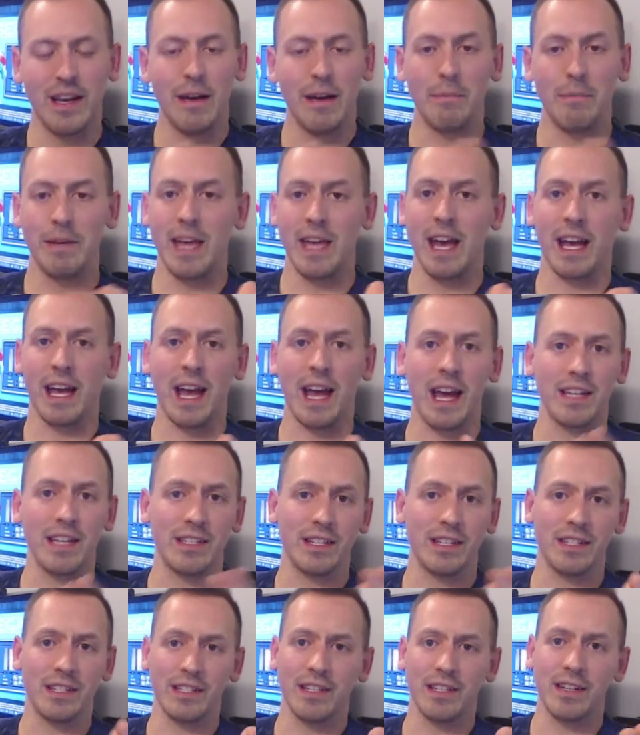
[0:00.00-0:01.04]
But yeah, guys,
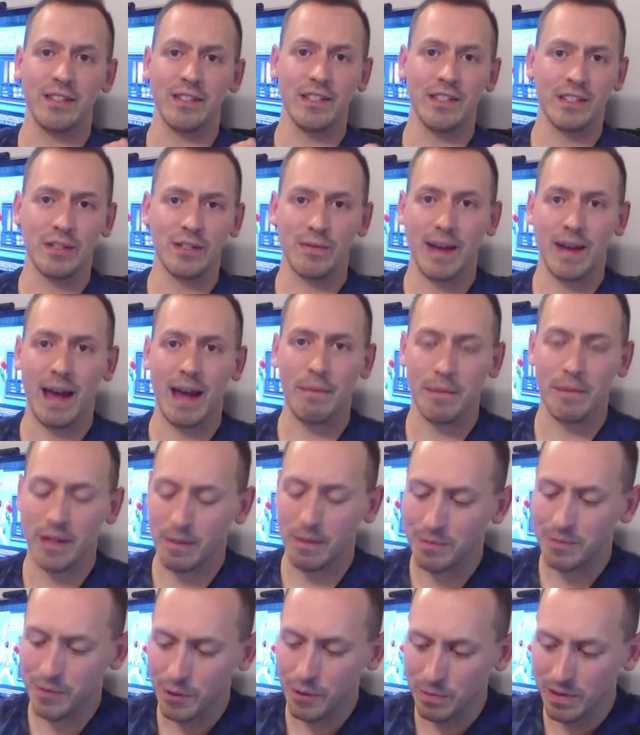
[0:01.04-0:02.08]
just to wrap it up,
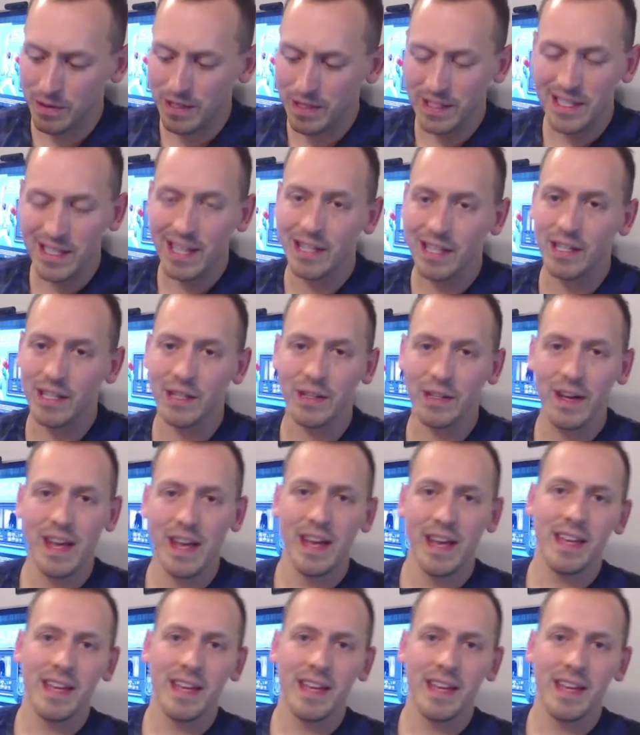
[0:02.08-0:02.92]
Super Nintendo,